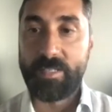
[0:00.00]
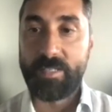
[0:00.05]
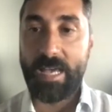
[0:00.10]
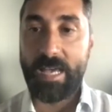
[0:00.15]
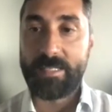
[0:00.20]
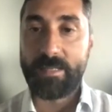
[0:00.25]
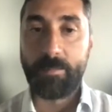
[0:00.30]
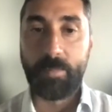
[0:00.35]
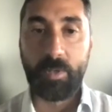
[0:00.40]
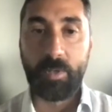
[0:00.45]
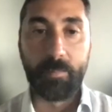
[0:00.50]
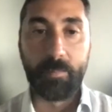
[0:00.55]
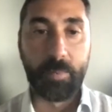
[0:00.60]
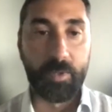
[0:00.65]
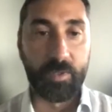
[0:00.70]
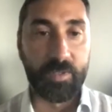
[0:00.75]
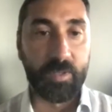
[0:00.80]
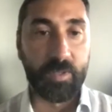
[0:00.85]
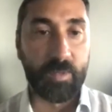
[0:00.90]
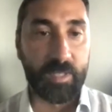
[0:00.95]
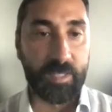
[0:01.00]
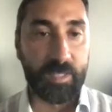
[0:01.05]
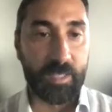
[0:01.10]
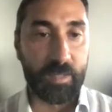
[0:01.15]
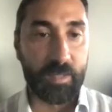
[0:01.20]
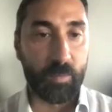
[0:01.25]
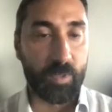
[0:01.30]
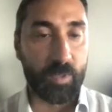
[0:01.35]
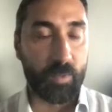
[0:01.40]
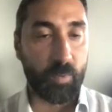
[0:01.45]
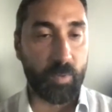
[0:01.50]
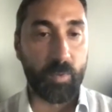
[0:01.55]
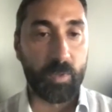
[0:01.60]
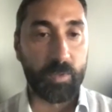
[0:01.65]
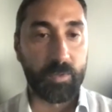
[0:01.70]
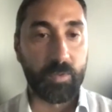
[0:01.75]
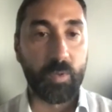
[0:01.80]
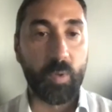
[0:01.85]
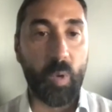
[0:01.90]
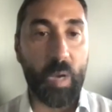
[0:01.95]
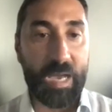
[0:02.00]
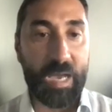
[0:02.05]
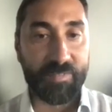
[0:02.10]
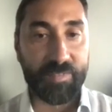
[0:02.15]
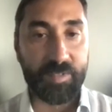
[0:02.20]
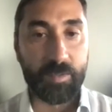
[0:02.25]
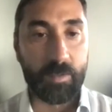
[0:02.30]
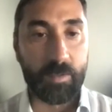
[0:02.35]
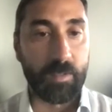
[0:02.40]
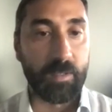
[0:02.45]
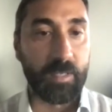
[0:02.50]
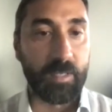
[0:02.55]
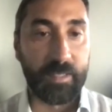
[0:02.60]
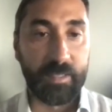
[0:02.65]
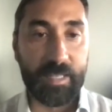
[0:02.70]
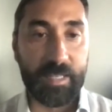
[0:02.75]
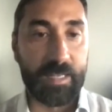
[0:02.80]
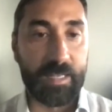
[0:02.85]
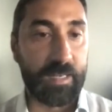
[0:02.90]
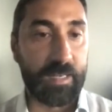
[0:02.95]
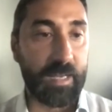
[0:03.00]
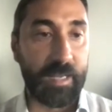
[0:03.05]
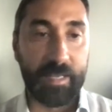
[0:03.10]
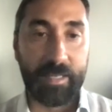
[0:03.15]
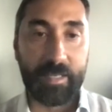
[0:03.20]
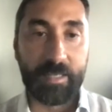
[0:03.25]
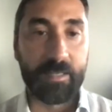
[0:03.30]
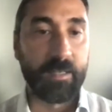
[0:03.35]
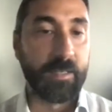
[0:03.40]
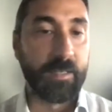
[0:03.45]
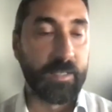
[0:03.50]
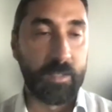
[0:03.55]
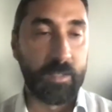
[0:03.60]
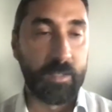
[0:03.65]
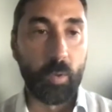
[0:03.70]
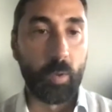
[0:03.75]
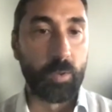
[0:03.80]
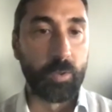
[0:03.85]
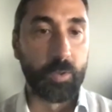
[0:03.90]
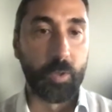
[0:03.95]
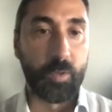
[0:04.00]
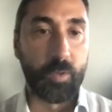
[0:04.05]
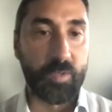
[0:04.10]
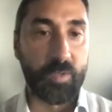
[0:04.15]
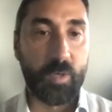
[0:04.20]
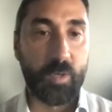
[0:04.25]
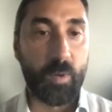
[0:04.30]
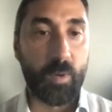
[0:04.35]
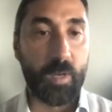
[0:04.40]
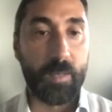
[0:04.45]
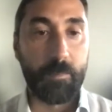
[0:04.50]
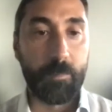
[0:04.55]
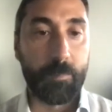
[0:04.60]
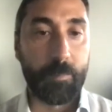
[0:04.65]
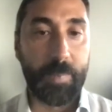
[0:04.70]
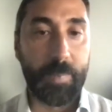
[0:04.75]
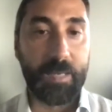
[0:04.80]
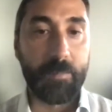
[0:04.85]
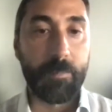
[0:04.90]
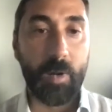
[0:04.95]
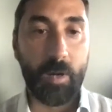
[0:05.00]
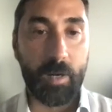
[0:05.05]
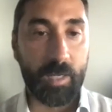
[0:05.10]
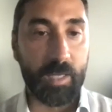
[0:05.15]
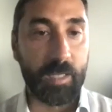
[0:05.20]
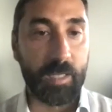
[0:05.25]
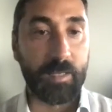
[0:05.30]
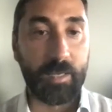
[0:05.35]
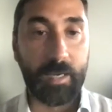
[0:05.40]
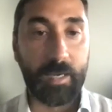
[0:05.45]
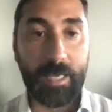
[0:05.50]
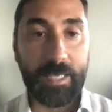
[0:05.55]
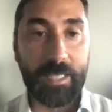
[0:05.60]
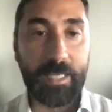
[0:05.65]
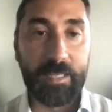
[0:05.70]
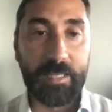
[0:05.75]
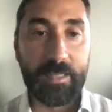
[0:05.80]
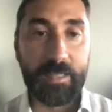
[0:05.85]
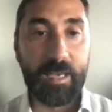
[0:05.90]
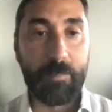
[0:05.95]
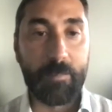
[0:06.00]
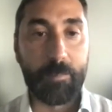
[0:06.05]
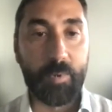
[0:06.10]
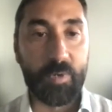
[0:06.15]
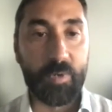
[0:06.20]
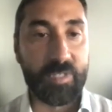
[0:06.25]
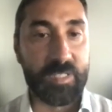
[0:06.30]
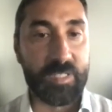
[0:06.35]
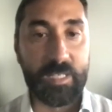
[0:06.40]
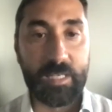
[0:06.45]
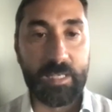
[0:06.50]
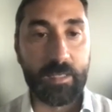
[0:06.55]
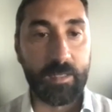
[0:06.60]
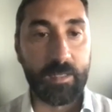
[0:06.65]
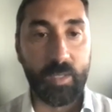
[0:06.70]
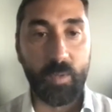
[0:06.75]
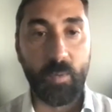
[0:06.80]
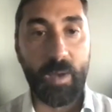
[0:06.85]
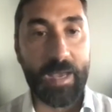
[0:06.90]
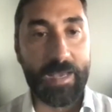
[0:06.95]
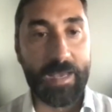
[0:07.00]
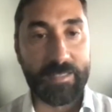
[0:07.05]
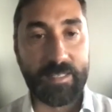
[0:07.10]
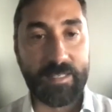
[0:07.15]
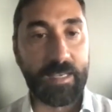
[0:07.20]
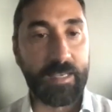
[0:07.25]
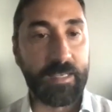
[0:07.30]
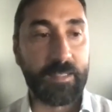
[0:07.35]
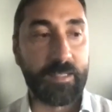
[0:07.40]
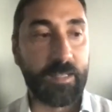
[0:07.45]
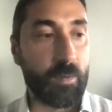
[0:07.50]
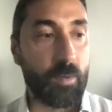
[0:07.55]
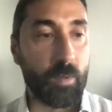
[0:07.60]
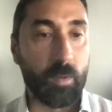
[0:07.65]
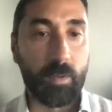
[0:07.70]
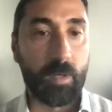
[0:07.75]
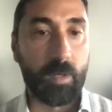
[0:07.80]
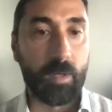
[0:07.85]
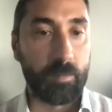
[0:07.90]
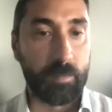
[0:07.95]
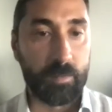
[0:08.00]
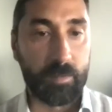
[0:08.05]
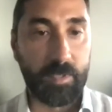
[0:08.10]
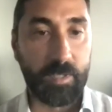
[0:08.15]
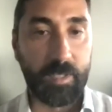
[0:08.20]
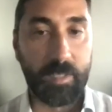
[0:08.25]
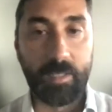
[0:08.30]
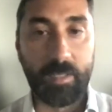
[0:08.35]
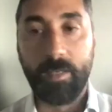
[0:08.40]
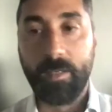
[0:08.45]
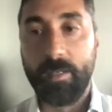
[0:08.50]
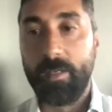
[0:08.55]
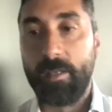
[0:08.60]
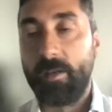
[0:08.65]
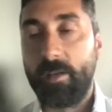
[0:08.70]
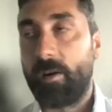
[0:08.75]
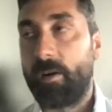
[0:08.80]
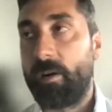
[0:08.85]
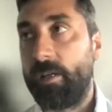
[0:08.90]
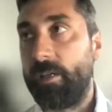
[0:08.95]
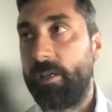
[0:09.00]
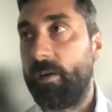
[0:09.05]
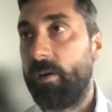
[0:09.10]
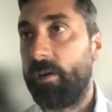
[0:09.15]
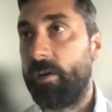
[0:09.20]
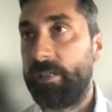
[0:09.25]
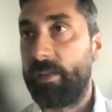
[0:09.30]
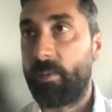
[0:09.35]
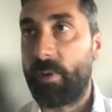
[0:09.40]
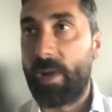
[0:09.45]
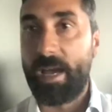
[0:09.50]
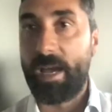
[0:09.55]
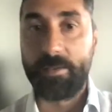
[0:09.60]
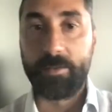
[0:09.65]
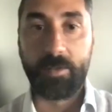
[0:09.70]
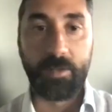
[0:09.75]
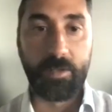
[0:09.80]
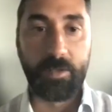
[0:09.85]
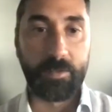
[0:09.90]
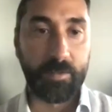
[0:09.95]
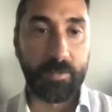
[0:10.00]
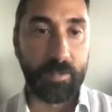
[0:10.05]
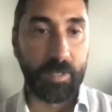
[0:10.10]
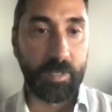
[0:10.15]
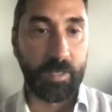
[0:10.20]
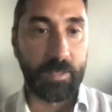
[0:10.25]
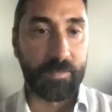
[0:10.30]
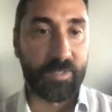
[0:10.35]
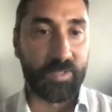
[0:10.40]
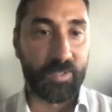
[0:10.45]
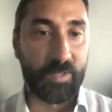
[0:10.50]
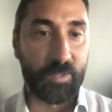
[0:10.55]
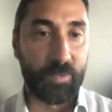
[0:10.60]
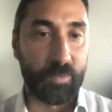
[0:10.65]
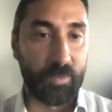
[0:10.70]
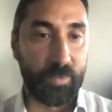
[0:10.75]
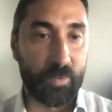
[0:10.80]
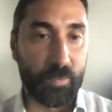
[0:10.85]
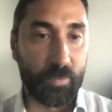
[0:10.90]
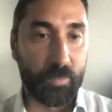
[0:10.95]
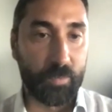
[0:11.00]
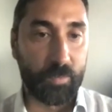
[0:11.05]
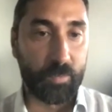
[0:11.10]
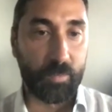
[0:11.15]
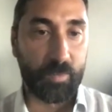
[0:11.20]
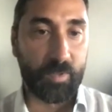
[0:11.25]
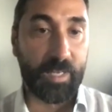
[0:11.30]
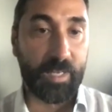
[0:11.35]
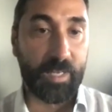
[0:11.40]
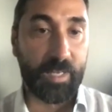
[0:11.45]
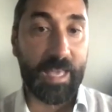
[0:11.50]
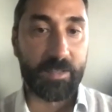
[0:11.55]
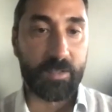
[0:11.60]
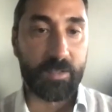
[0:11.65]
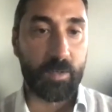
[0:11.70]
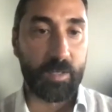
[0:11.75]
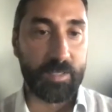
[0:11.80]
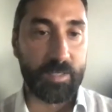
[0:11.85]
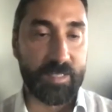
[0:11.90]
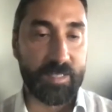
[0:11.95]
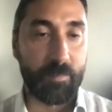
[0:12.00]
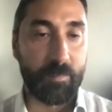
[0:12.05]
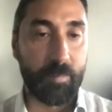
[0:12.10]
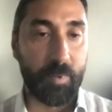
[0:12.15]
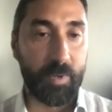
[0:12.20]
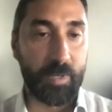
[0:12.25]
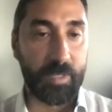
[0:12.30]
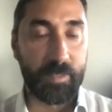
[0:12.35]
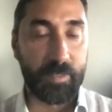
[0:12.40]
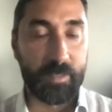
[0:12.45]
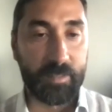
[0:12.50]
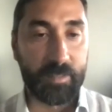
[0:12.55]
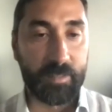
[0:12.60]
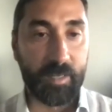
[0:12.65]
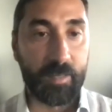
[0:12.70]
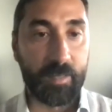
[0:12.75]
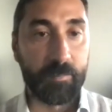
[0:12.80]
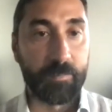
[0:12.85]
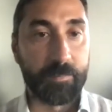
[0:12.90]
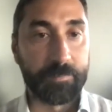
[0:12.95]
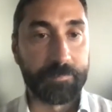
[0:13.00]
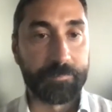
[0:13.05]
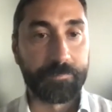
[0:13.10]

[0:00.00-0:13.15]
sizable opportunity where we want to go after. And then all those great big markets like India, Brazil, US, they're all on the radar to get there at some point in time.